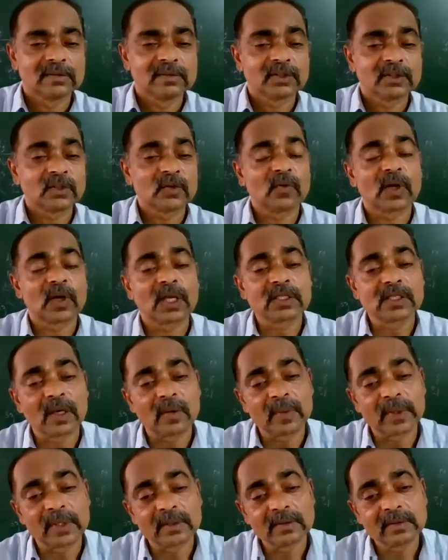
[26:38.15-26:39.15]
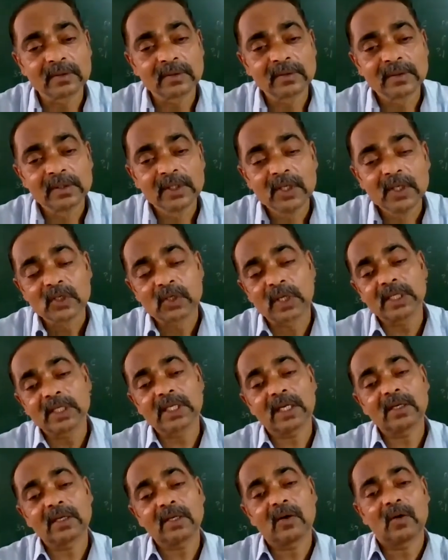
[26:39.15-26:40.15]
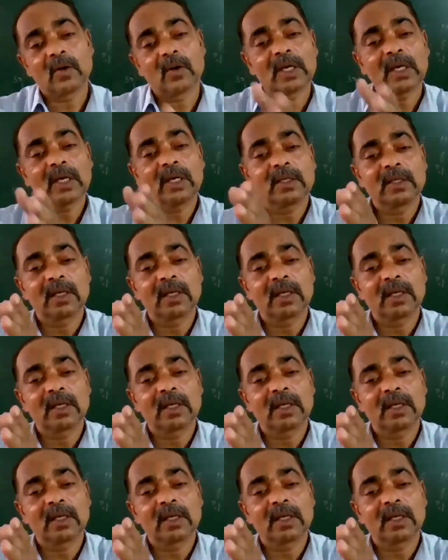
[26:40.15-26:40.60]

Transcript: So what has happened? So he said, okay,